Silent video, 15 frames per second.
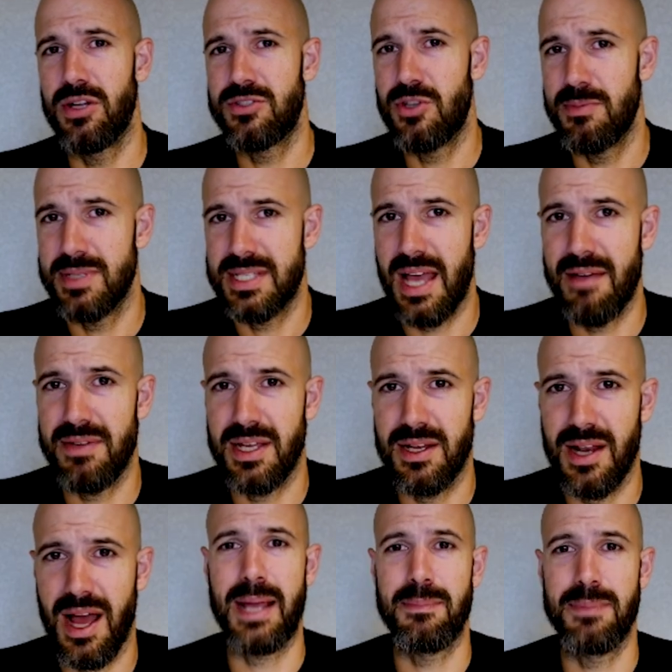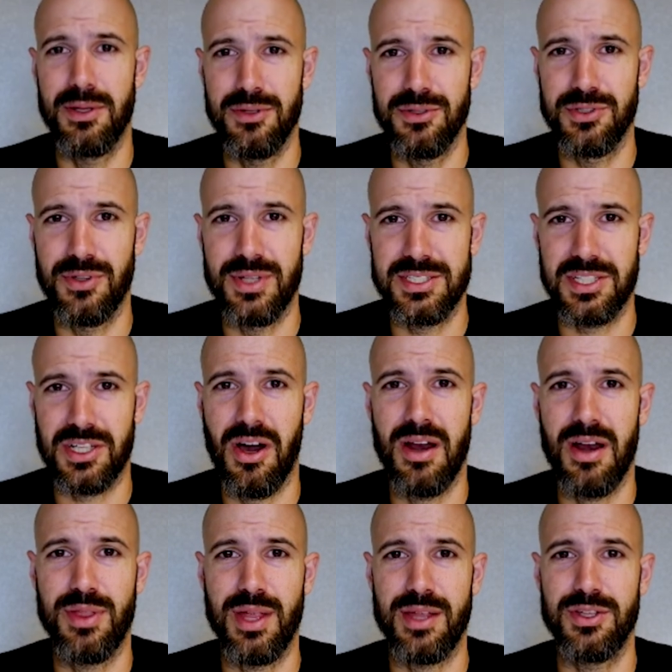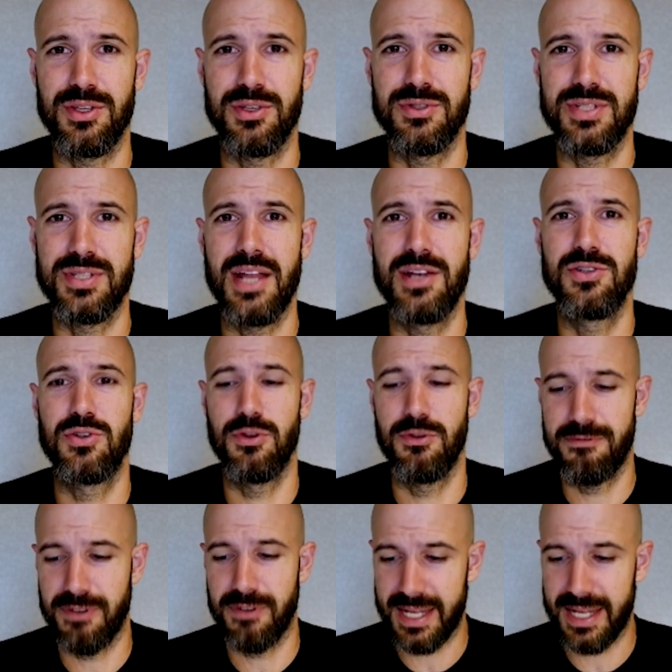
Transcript: not super savvy at paying bills or that's the kind of thing that you tend to